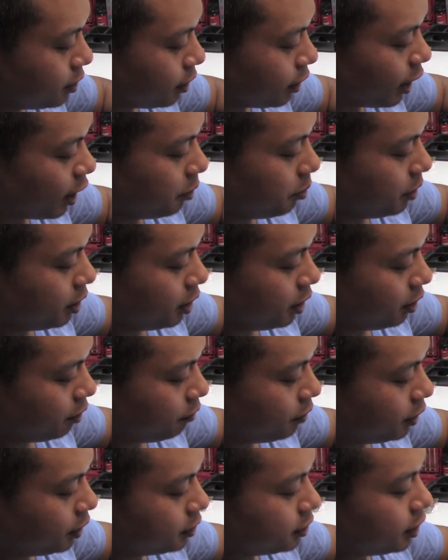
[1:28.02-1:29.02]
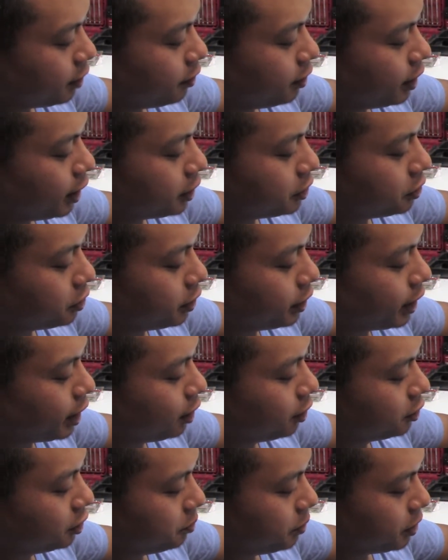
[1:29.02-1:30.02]
Gave me $57 extra
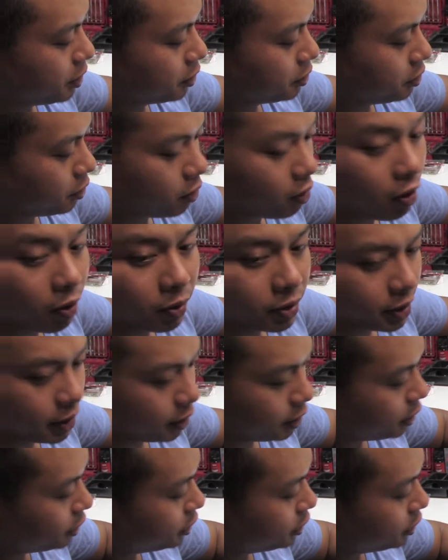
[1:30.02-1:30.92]
because the car was in good